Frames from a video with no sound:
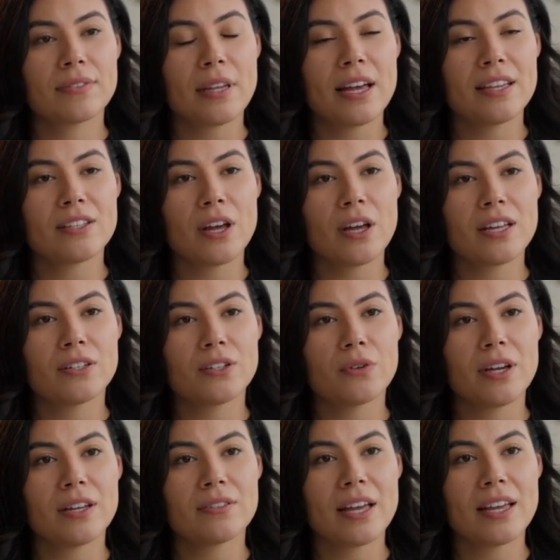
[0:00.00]
I started
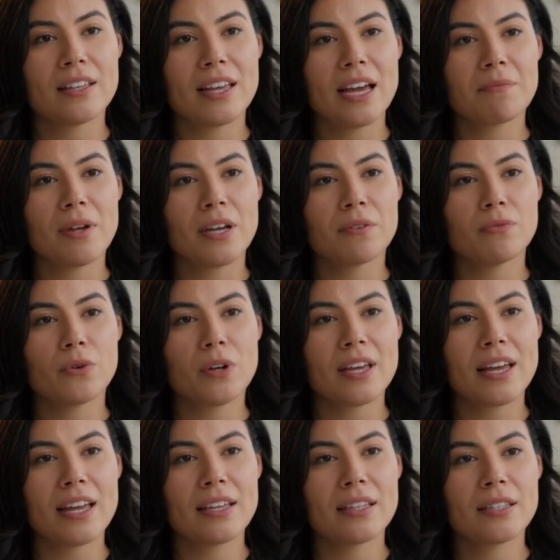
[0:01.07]
doing things I'd been
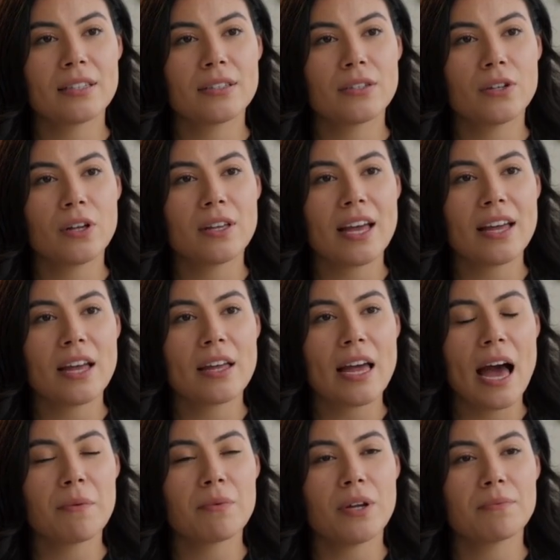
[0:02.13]
avoiding, cooking
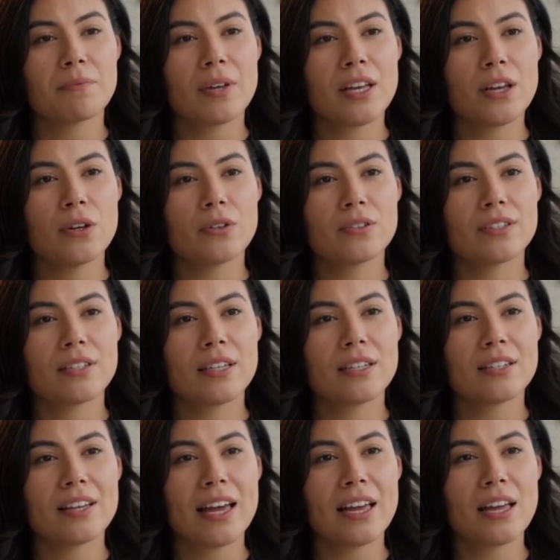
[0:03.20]
elaborate meals,
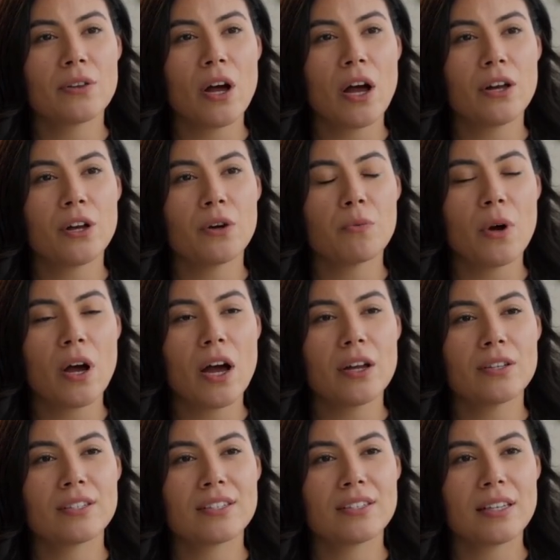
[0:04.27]
taking longer
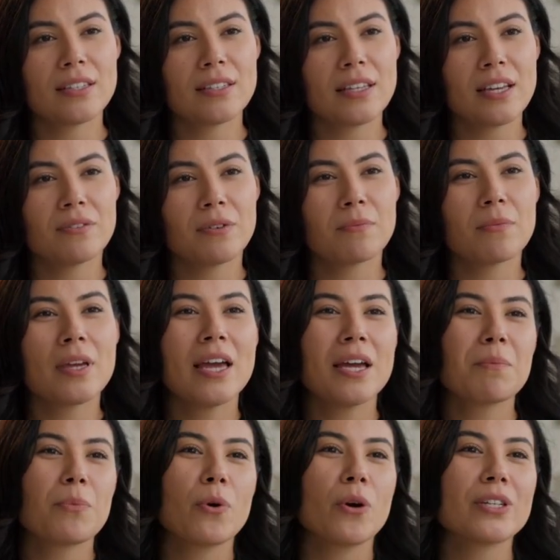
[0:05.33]
walks, even
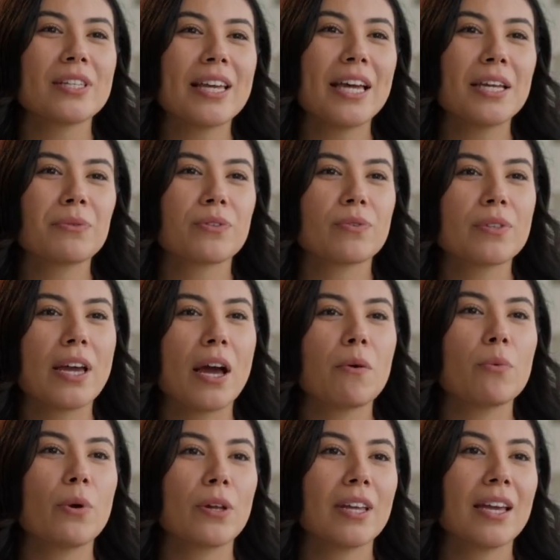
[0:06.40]
playing board games
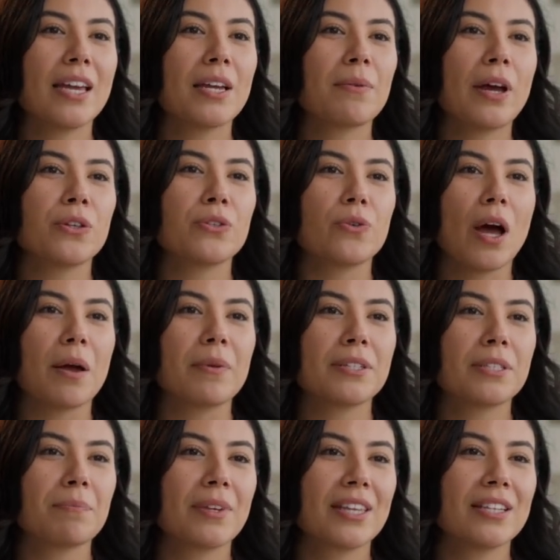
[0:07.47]
without worrying about
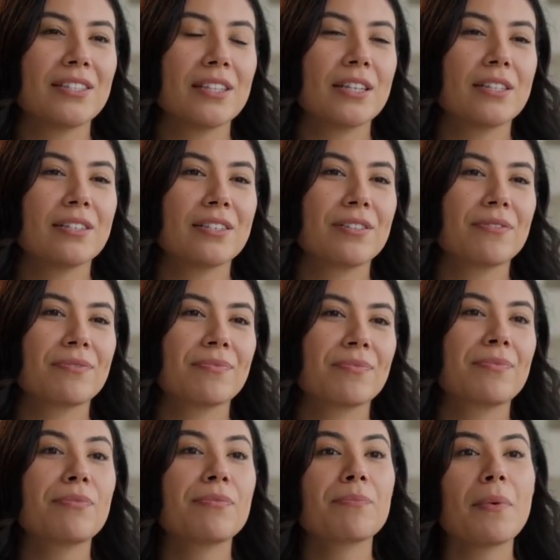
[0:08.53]
dropping the pieces.
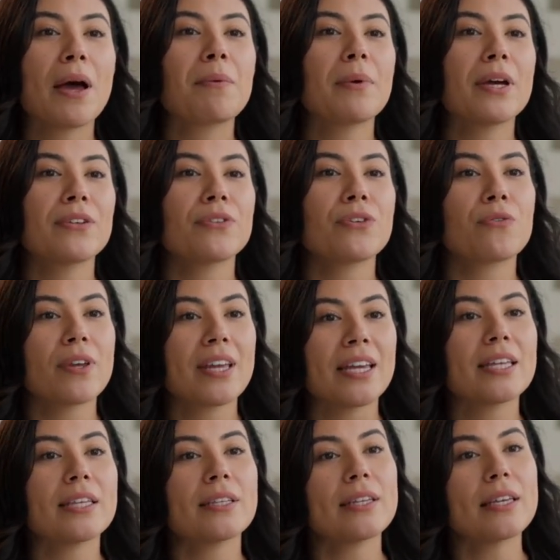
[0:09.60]
By month
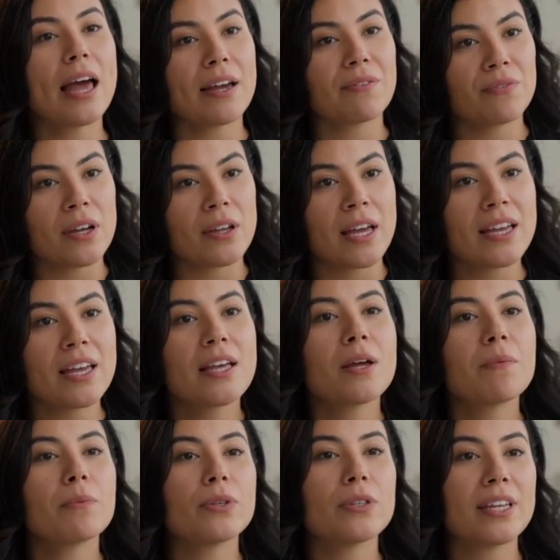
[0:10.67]
3, I felt like a
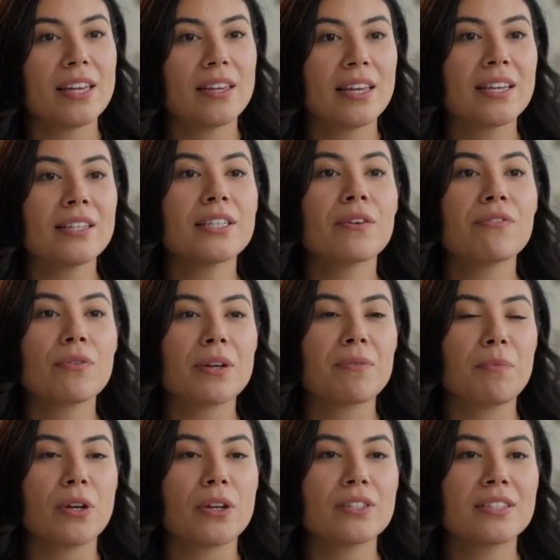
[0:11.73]
completely
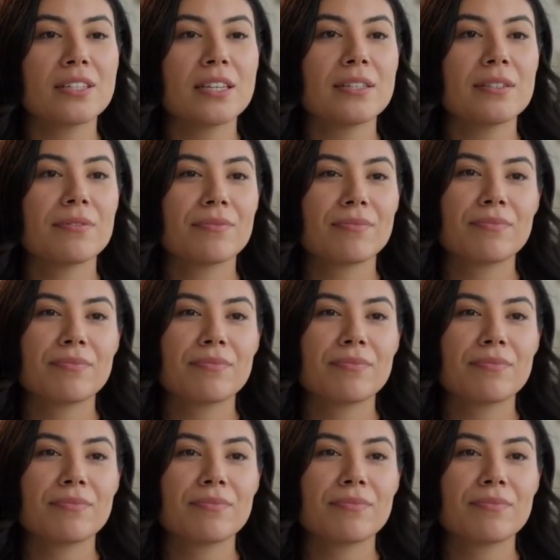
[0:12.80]
different person.